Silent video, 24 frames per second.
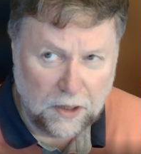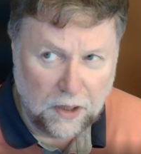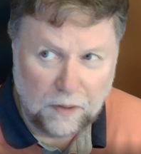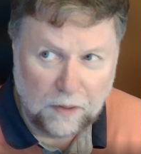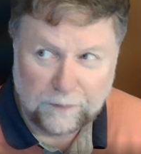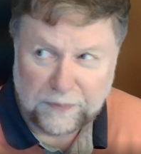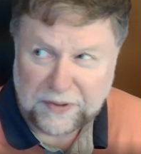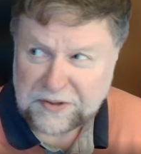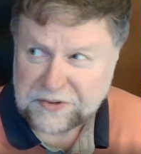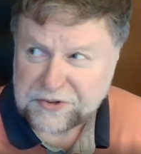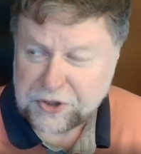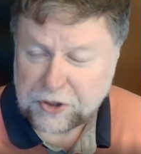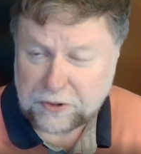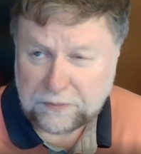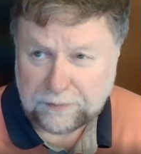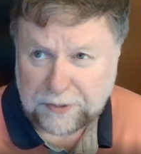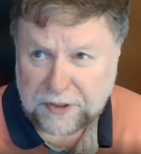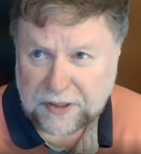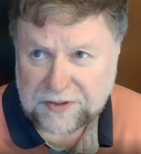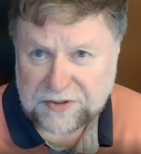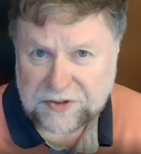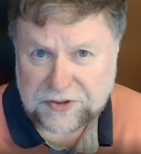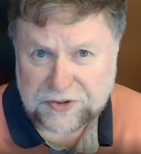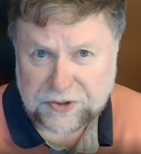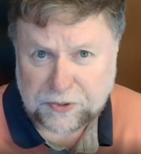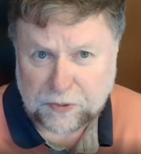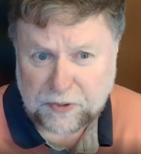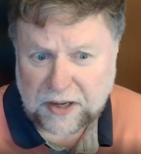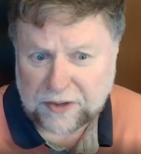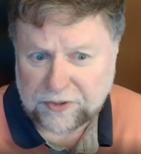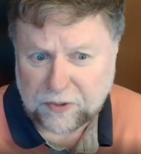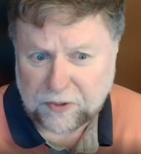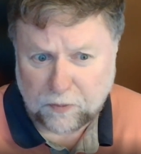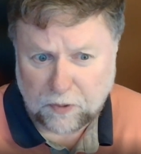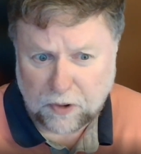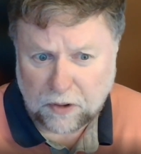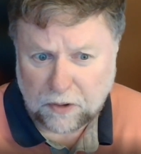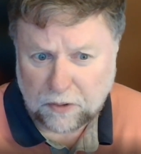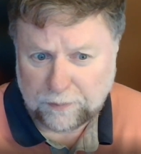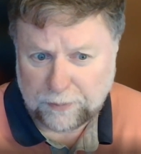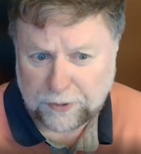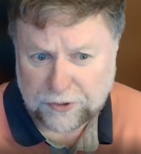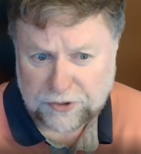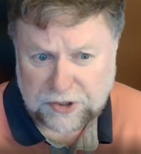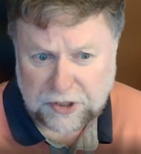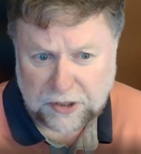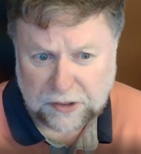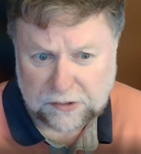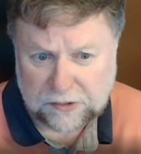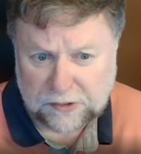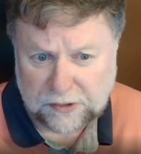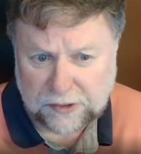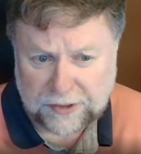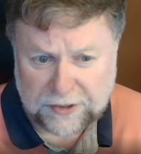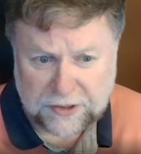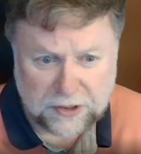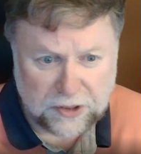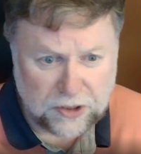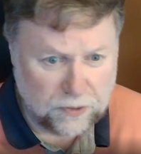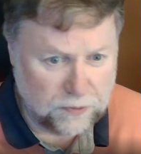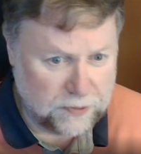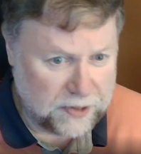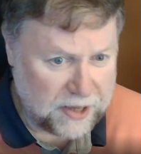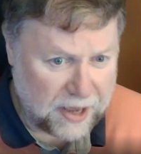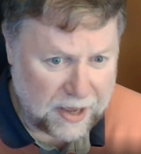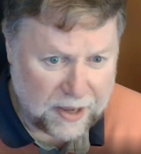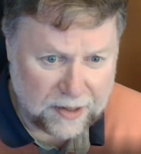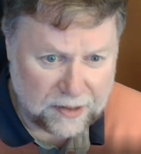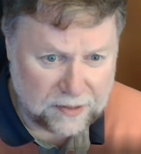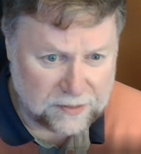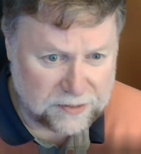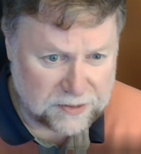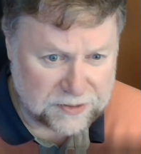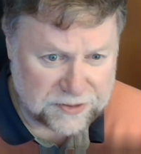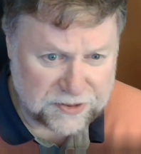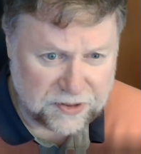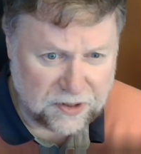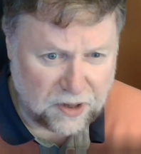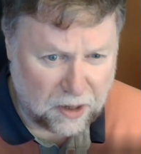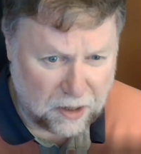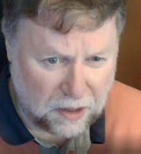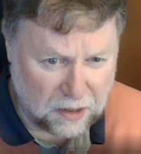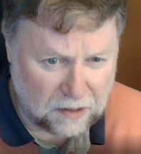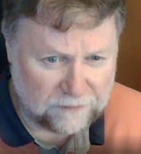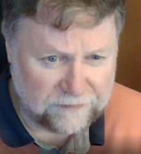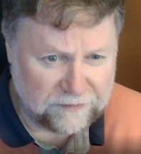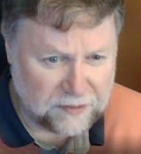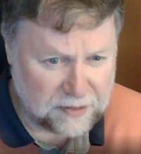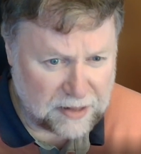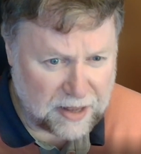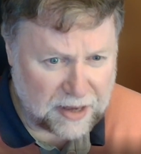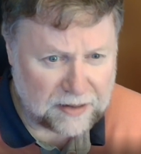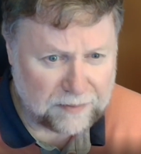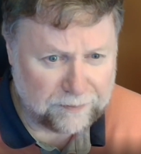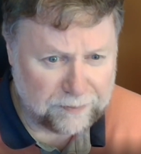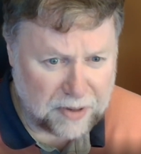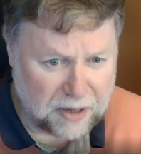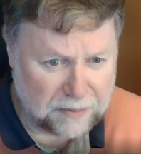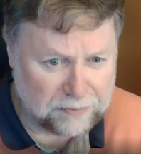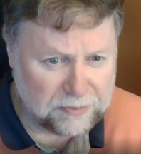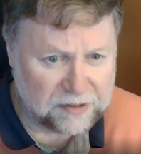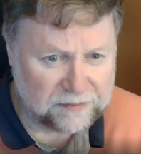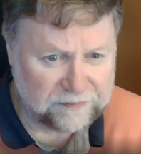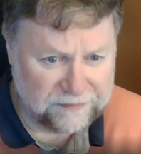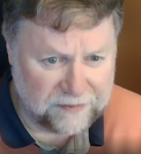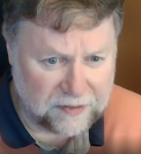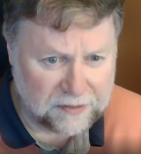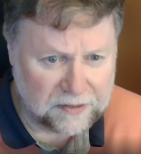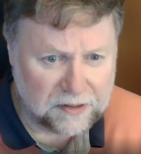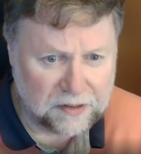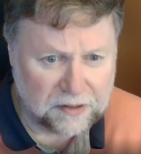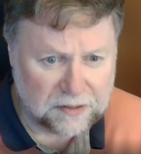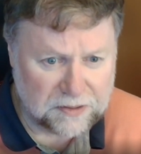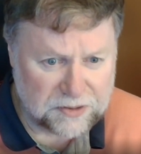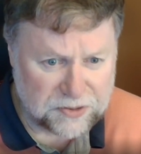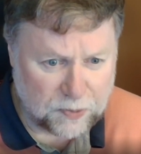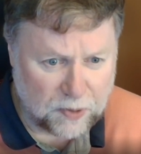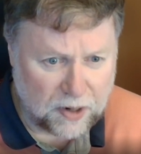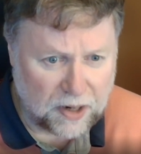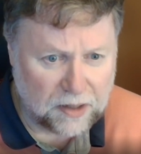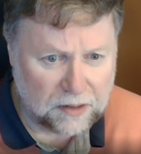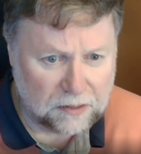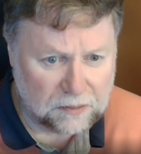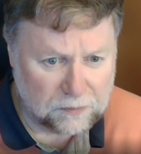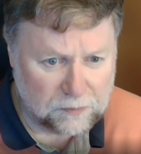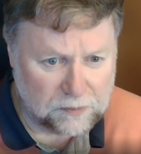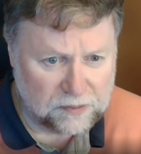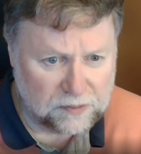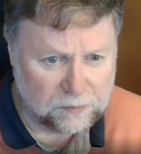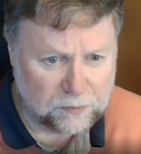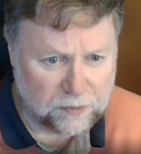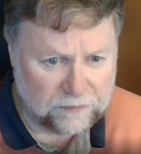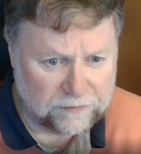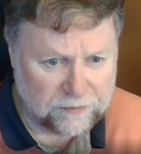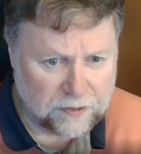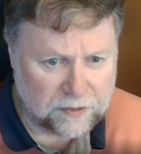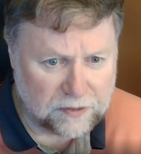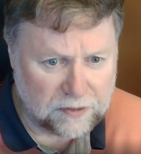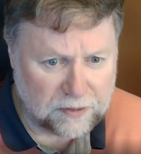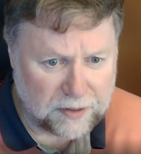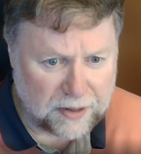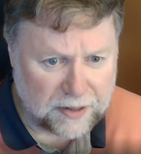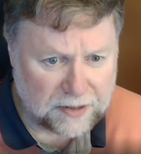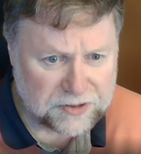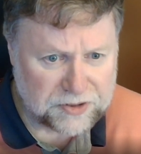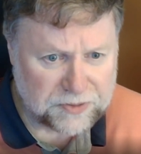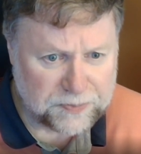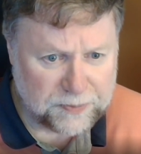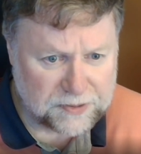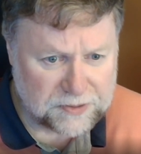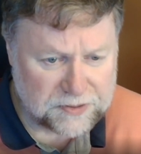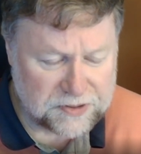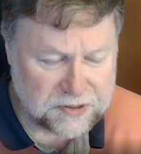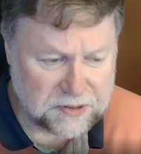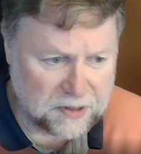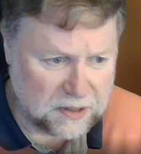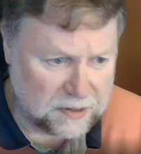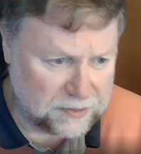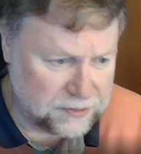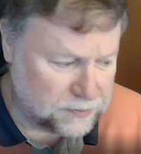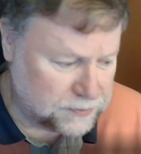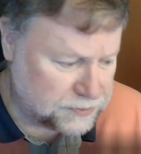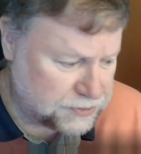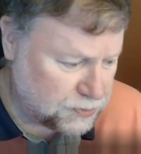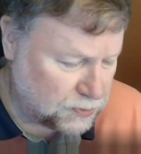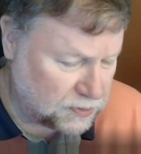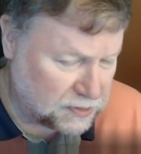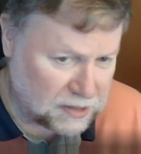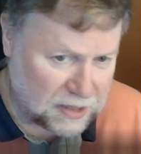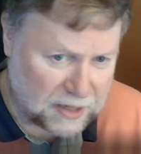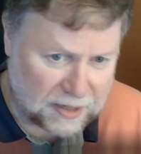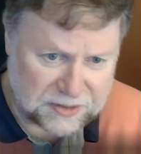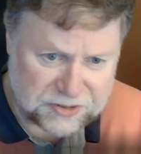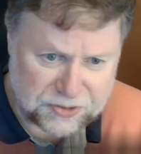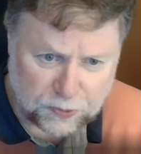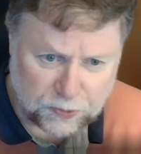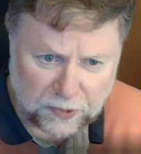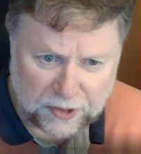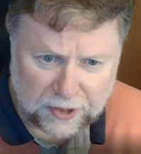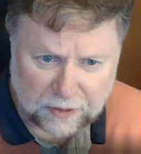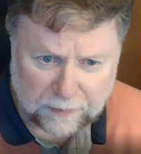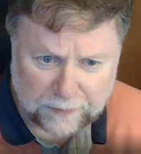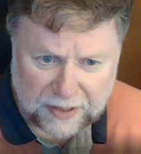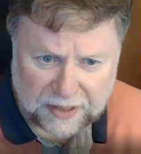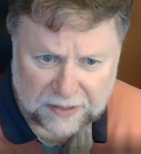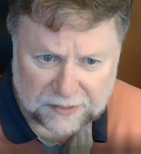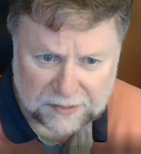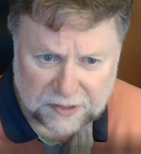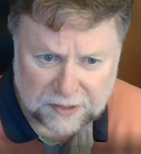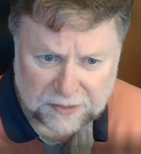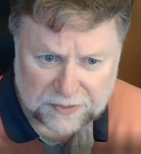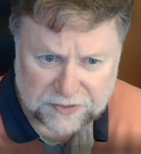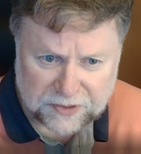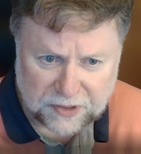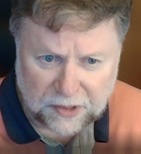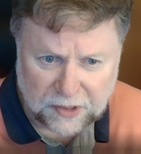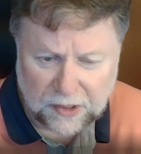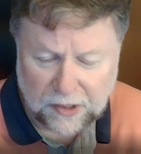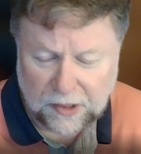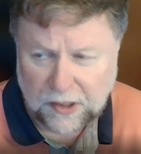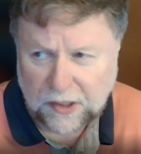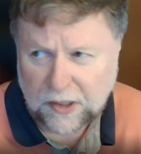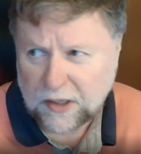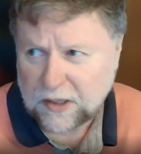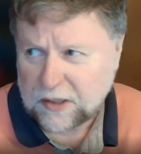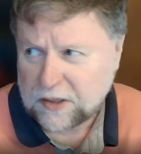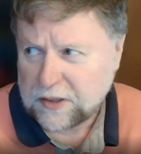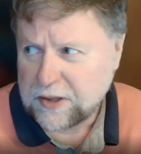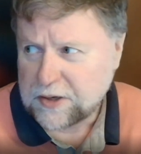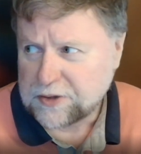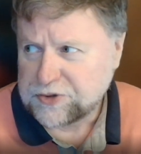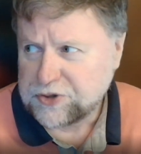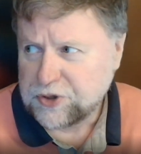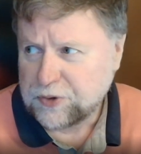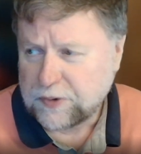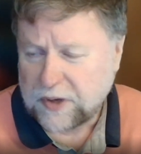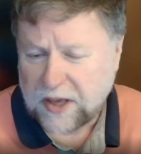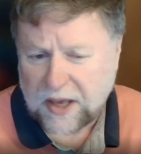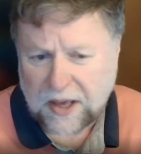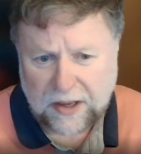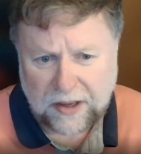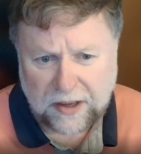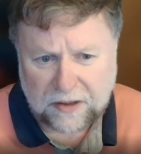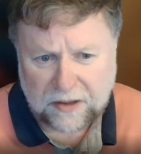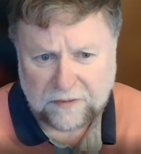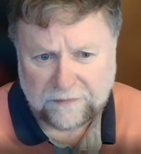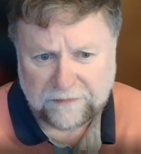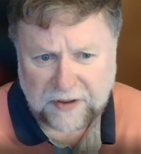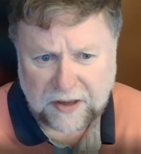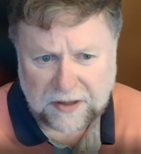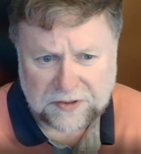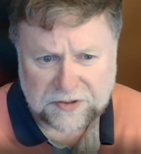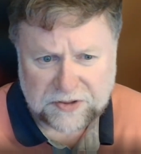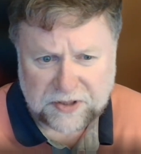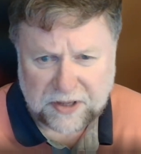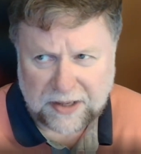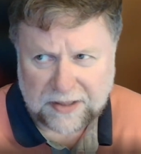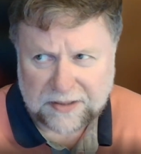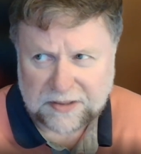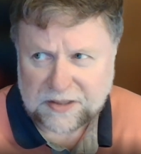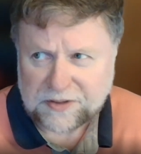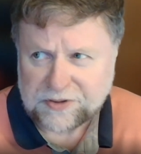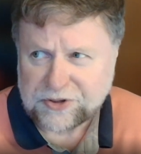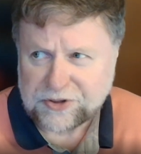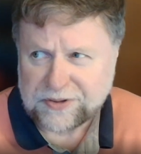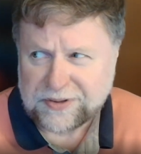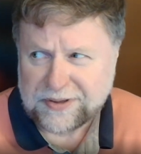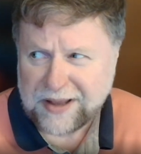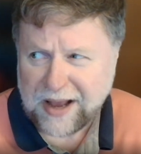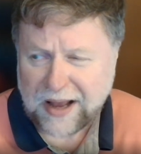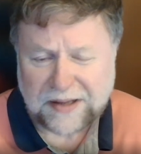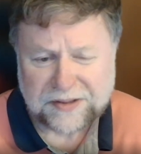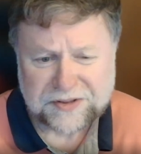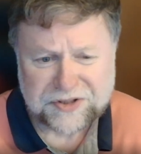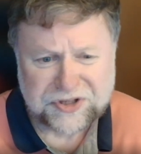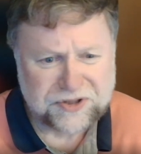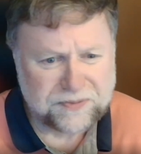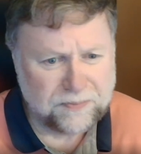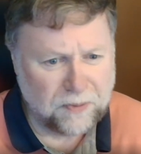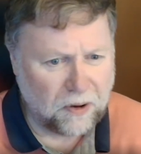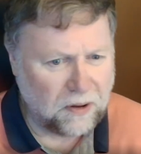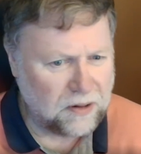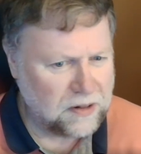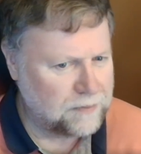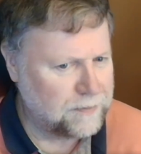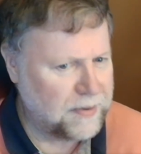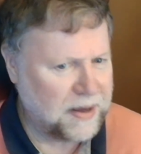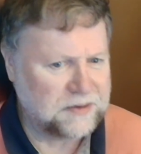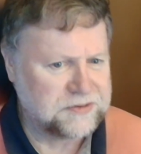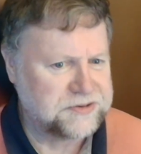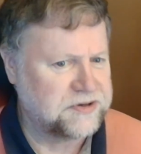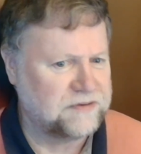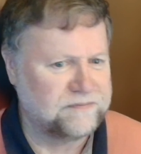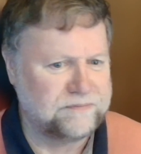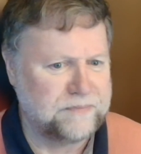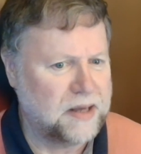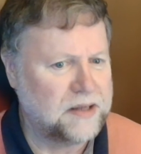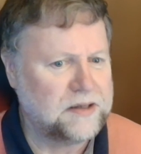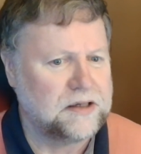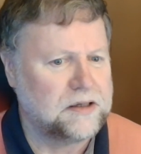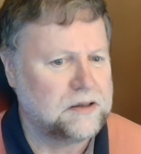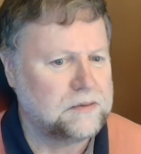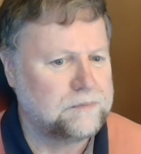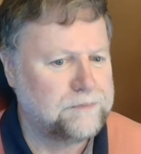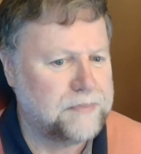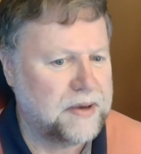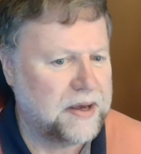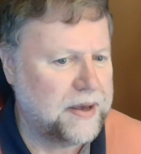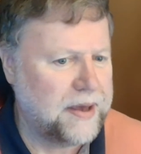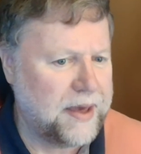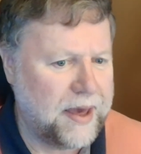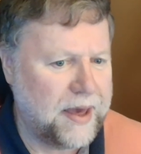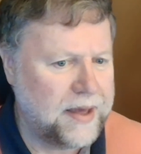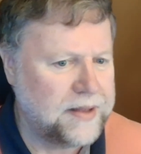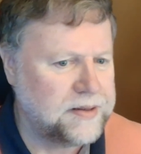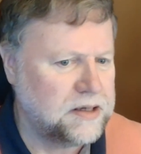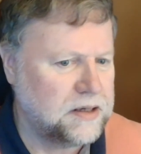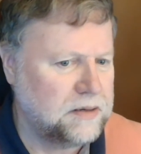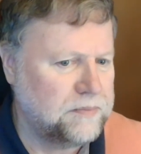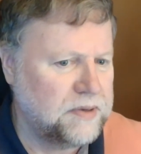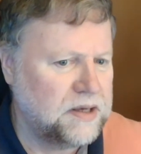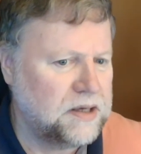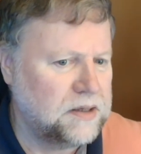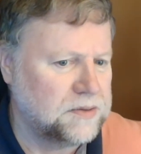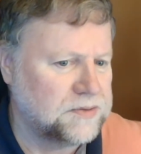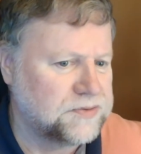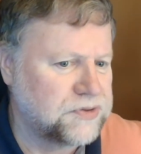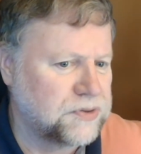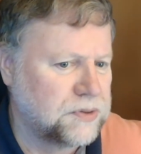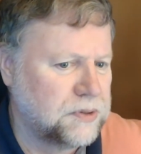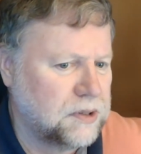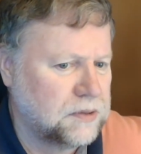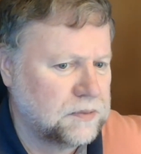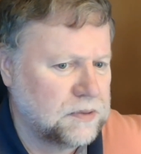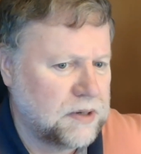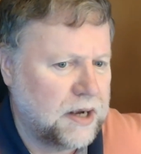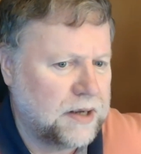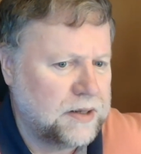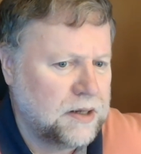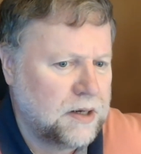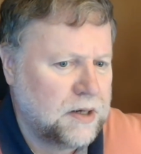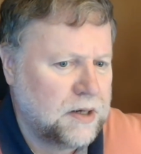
But in certain places around the world, particularly the UK, there's an awful lot of public funding as well. We've heard announcements, so that there was one last week about this. There's UK Innovates, and these are not small amounts of money by any means, right?